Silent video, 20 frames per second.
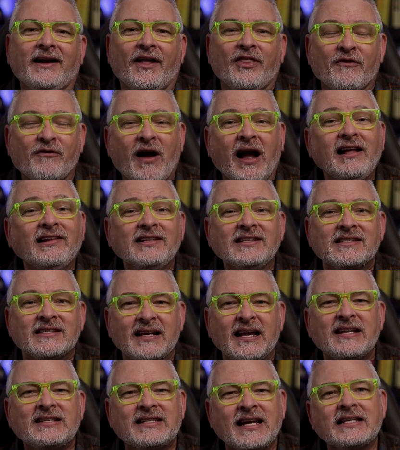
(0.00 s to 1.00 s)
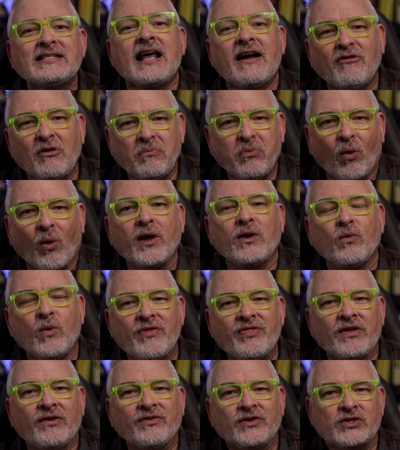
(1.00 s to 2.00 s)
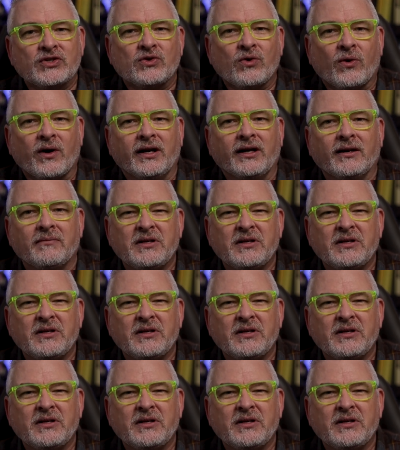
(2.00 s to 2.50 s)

And the violence, it does have a point within the story.